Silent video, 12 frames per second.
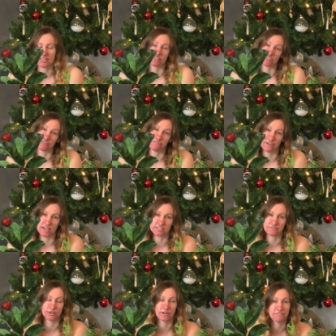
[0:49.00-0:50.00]
is actually the
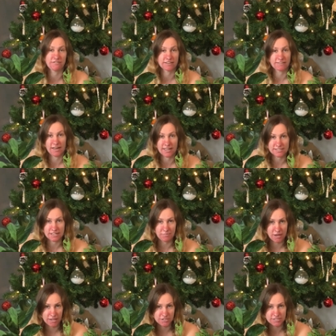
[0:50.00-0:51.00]
first Fiddle Leaf Fig that I ended up
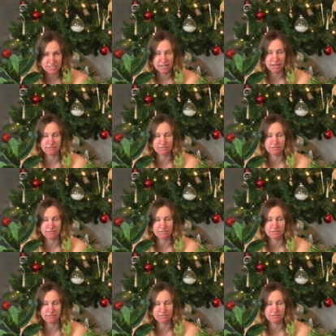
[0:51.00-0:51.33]
purchasing